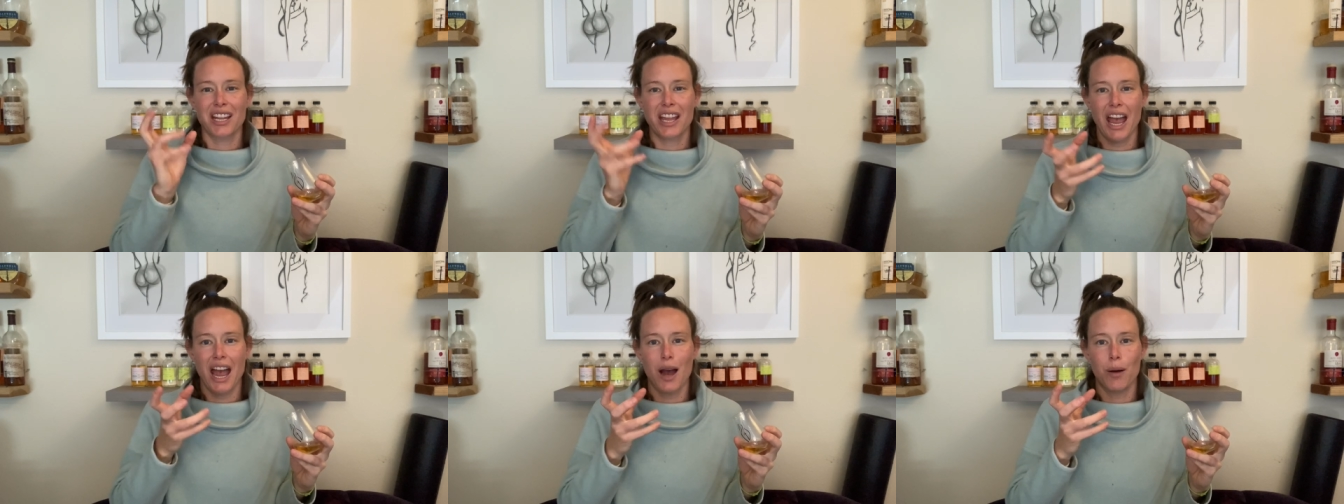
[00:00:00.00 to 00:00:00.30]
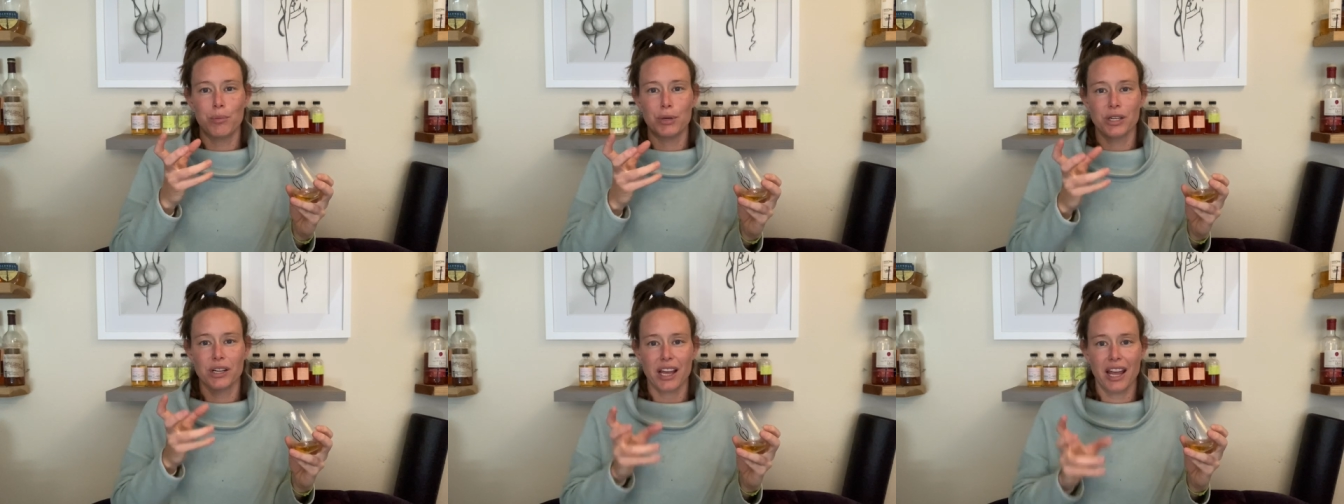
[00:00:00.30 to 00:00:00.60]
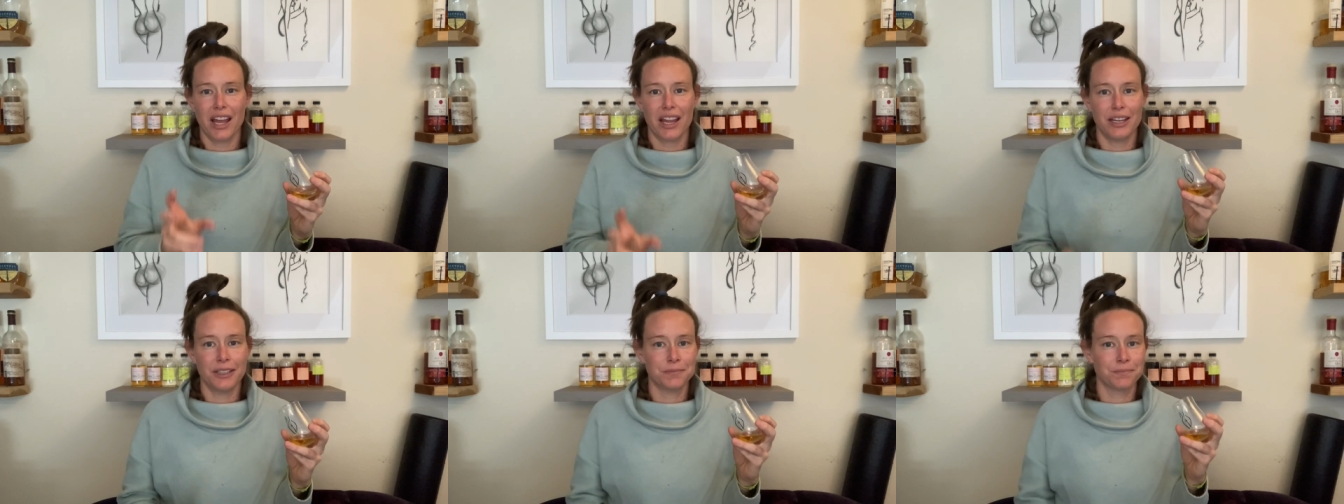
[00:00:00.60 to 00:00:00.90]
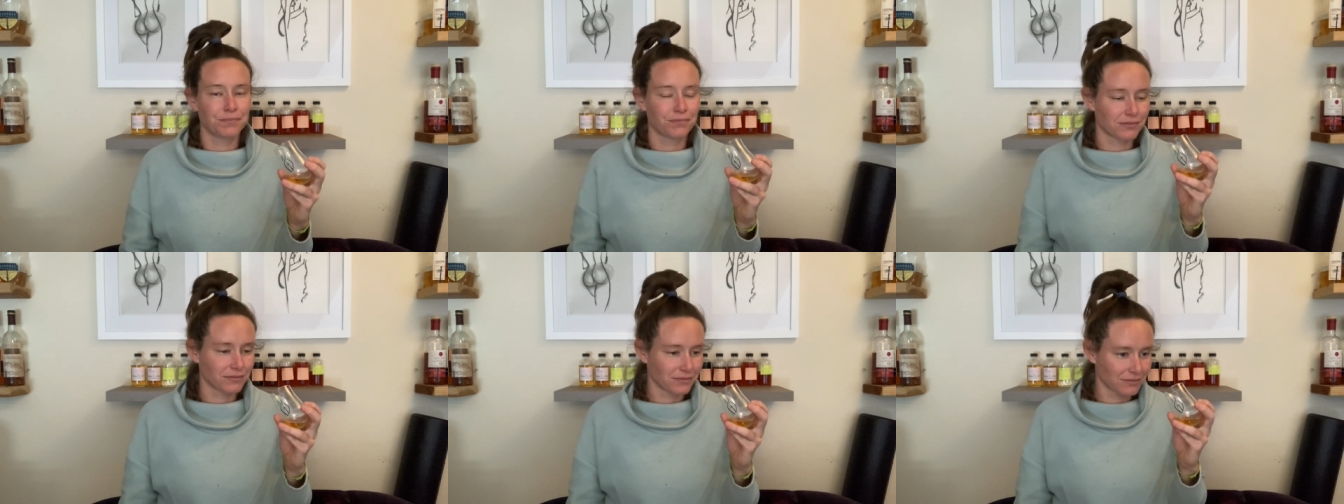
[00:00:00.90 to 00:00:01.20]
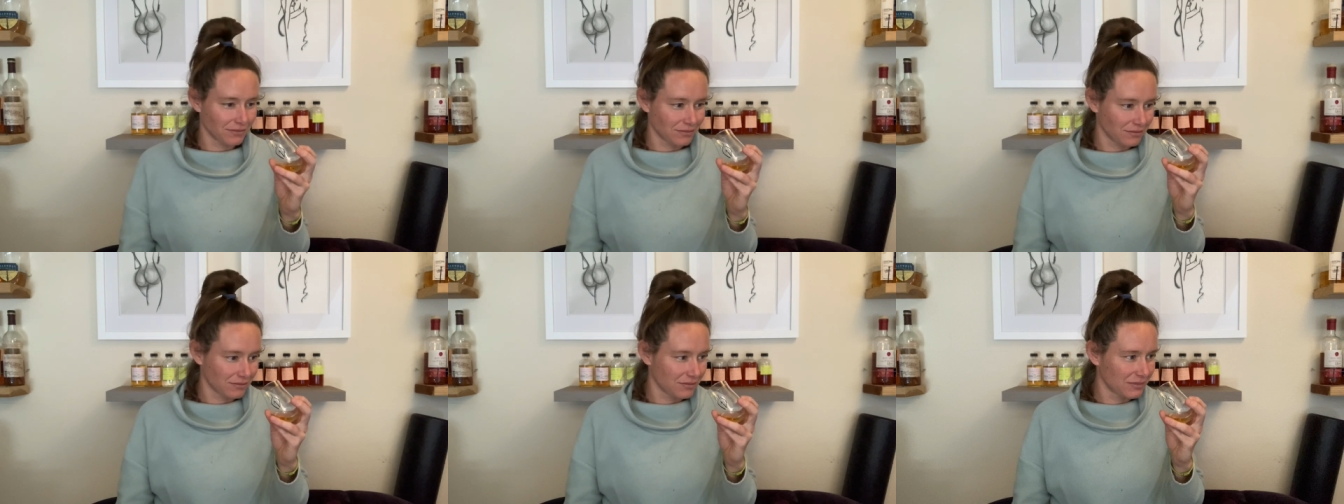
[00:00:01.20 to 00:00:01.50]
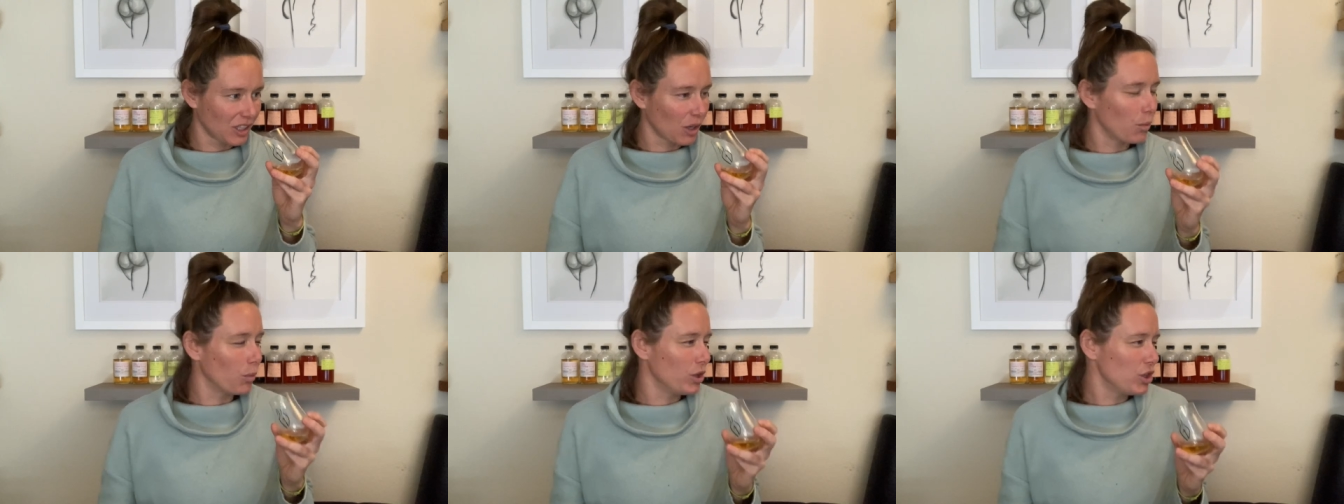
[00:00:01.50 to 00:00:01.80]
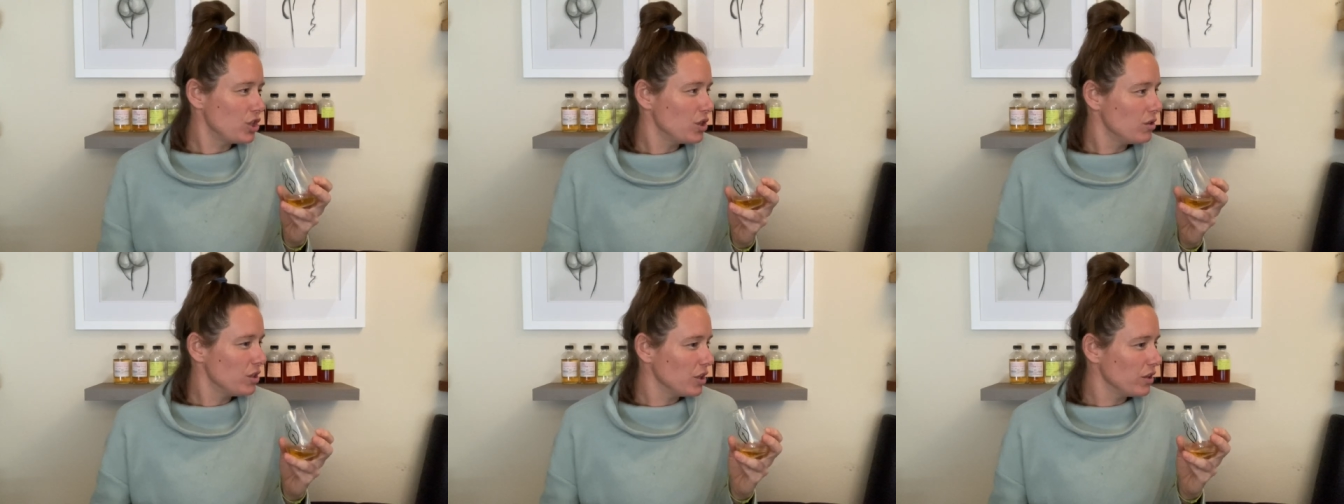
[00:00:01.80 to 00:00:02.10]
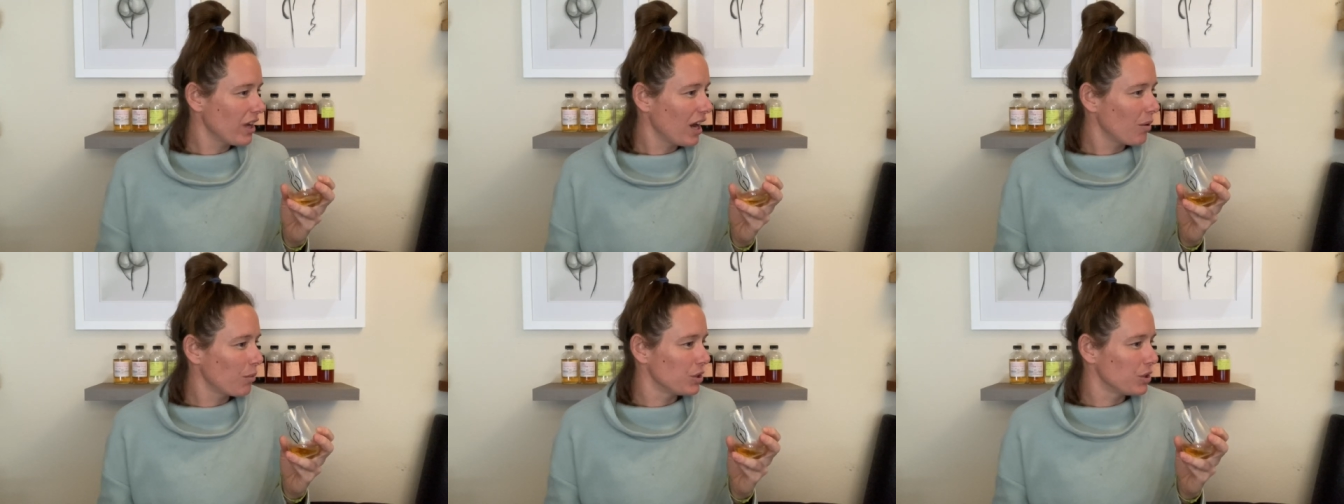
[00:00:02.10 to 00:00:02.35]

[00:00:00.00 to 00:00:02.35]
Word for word: Cabernet, would you do that?